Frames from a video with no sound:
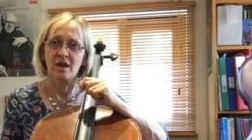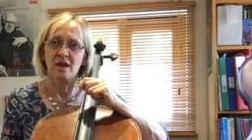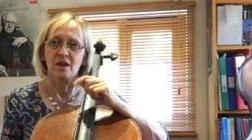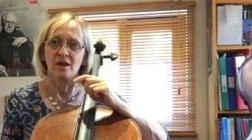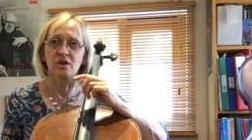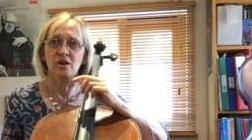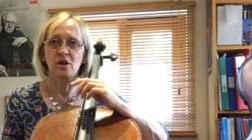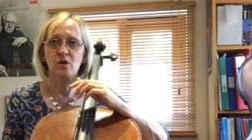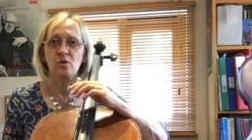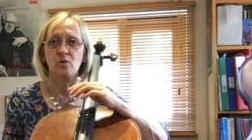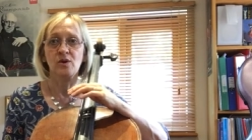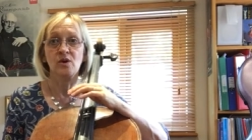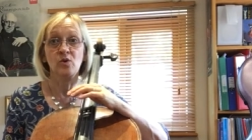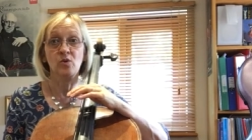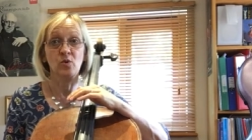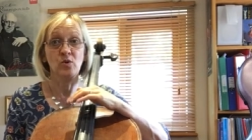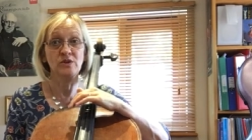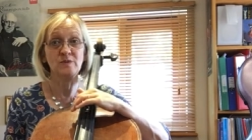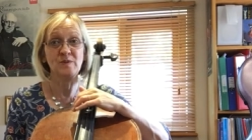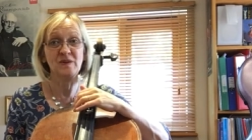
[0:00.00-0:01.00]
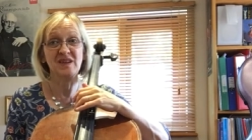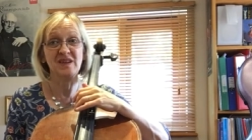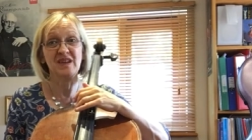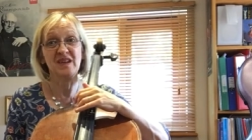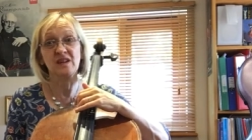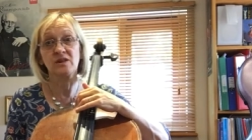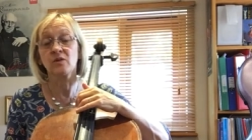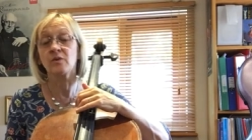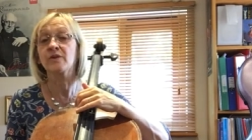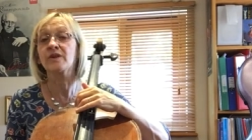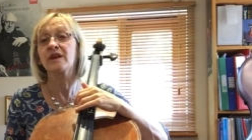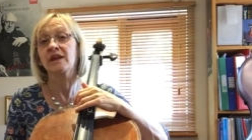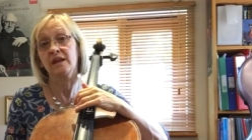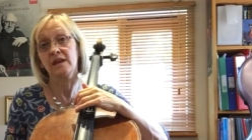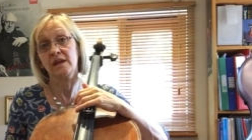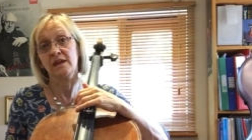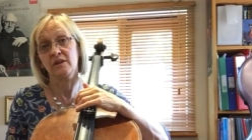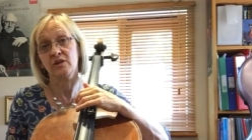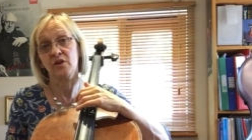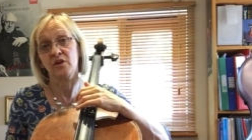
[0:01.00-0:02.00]
You know, we always begin on the key
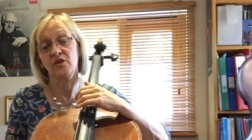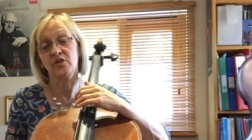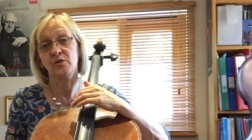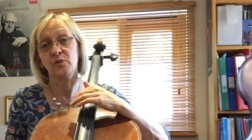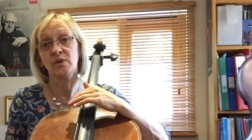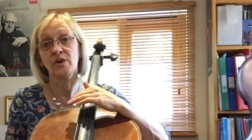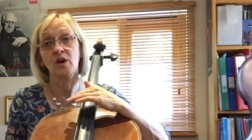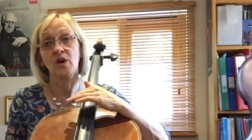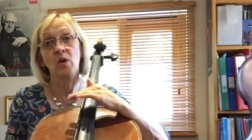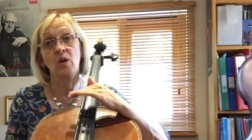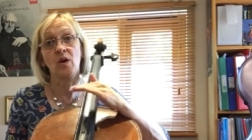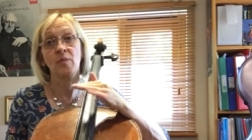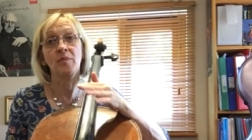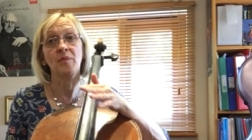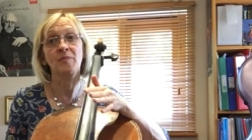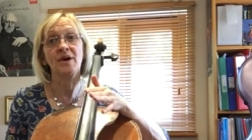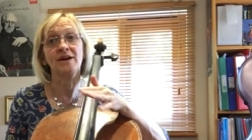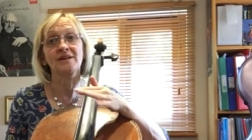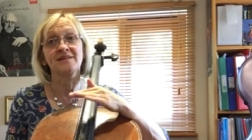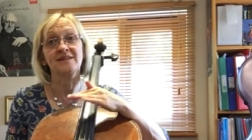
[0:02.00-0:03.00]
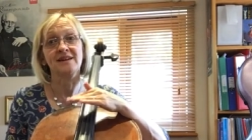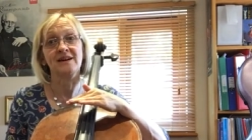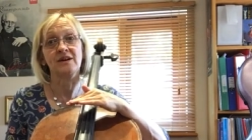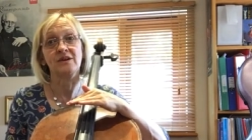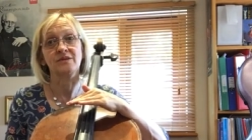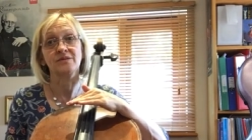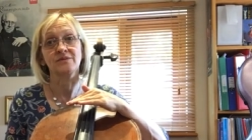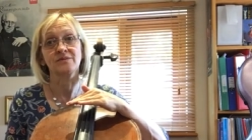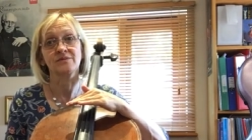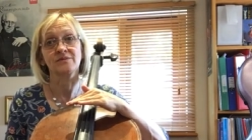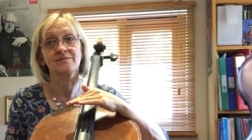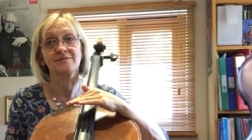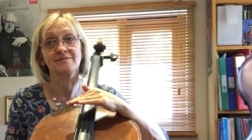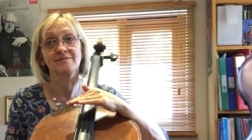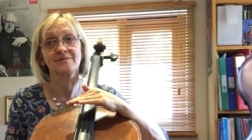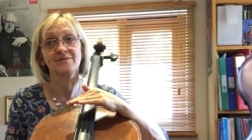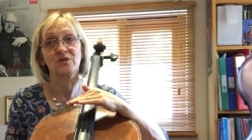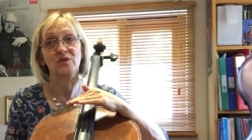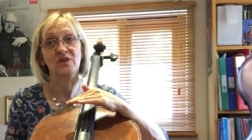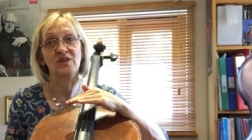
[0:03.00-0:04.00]
note and we go up and back down.
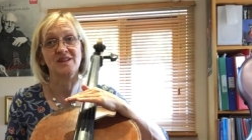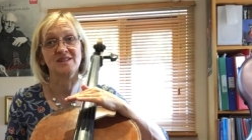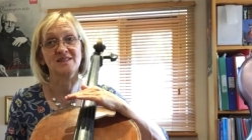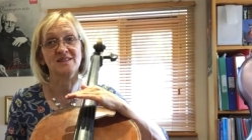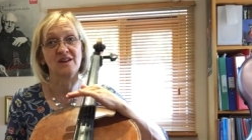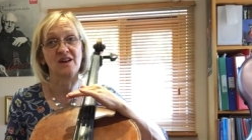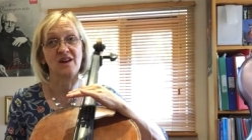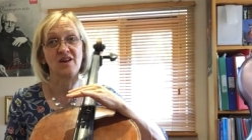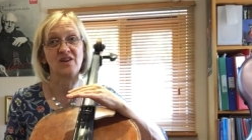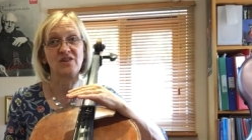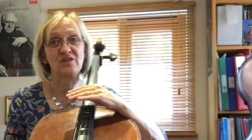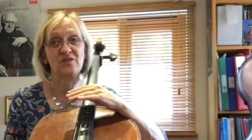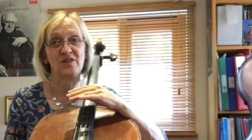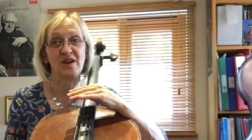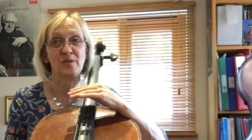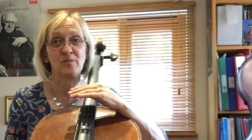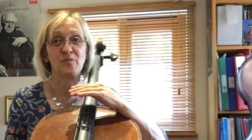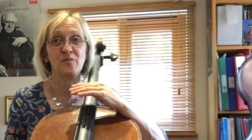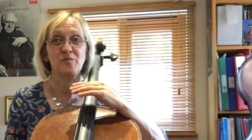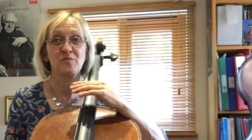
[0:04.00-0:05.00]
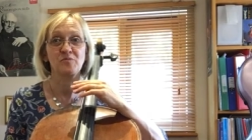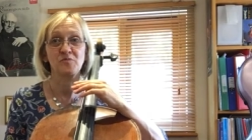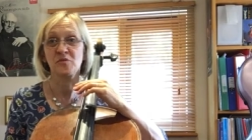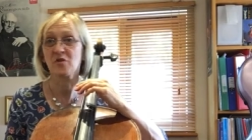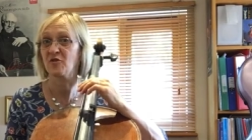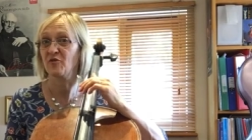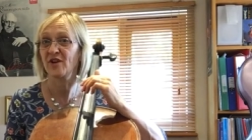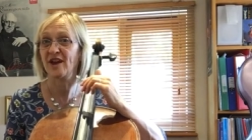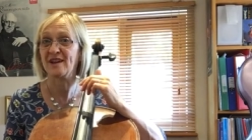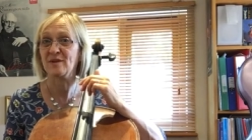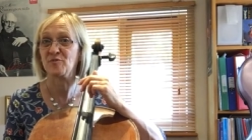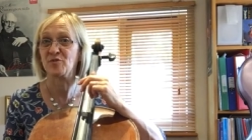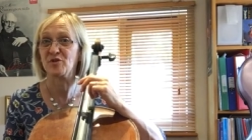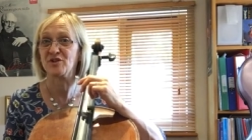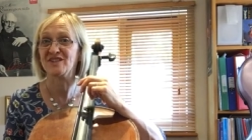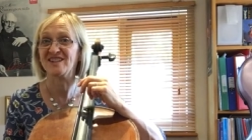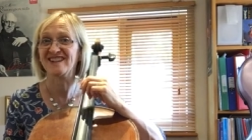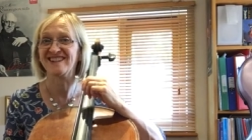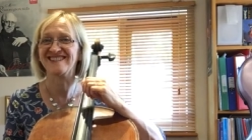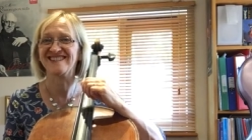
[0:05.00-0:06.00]
Well, that's a kind of like fairly
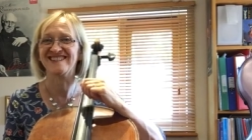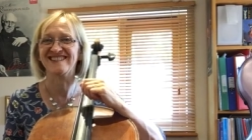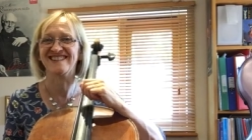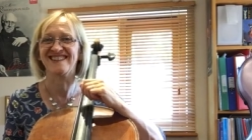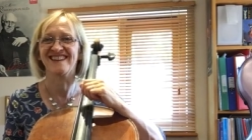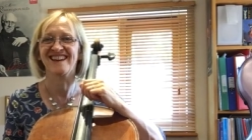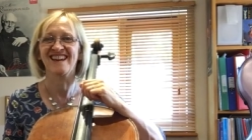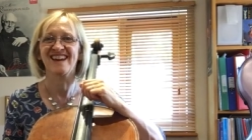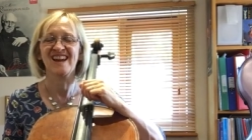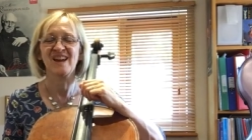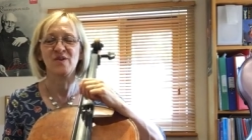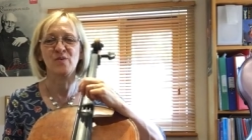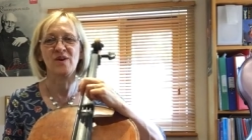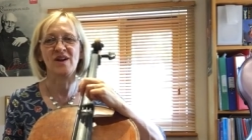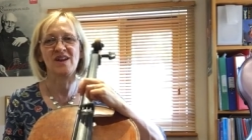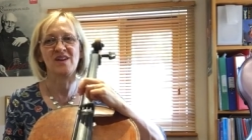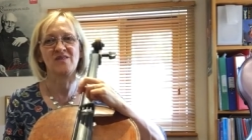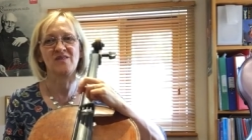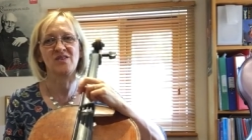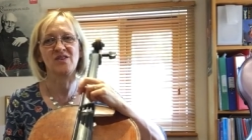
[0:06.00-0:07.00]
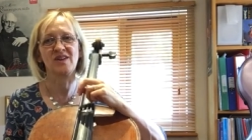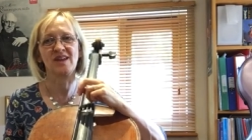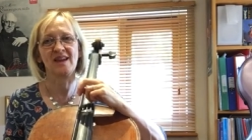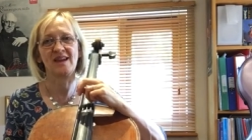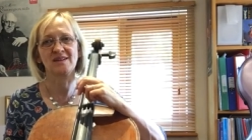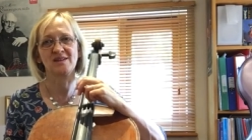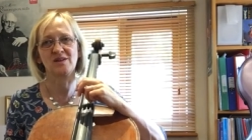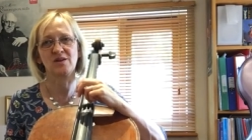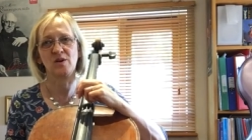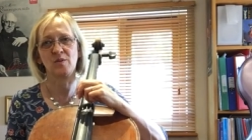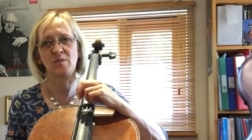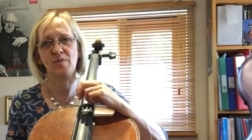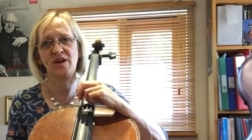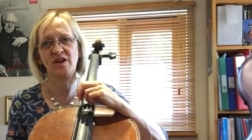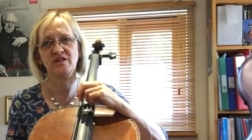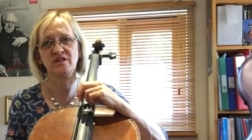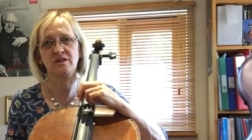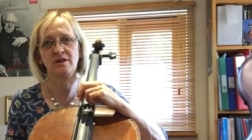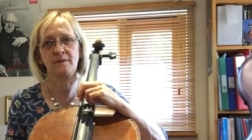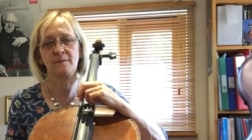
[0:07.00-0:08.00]
predicted way of looking at an
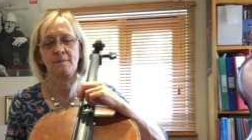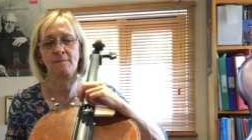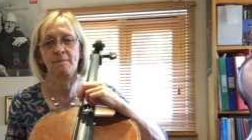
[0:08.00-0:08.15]
arpeggio.